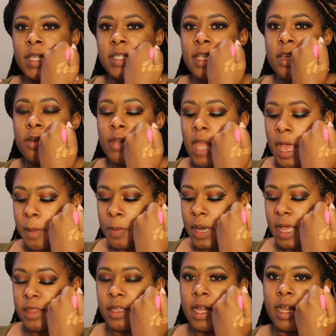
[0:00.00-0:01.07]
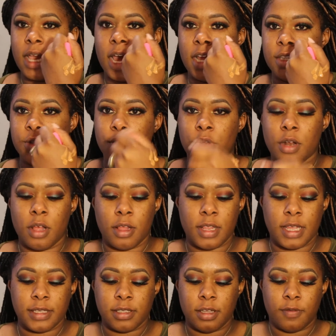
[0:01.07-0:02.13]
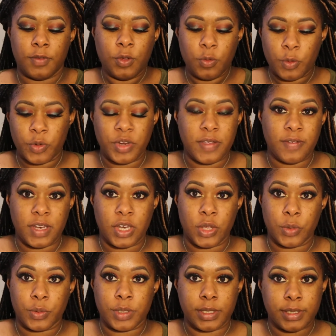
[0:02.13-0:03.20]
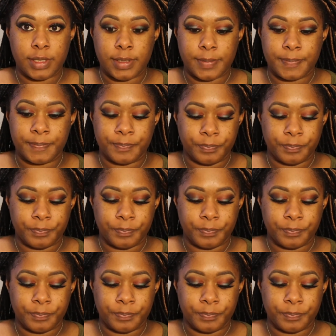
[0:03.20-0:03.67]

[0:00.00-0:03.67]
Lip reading: It's a little light, but after I contour and all that stuff, you won't even notice.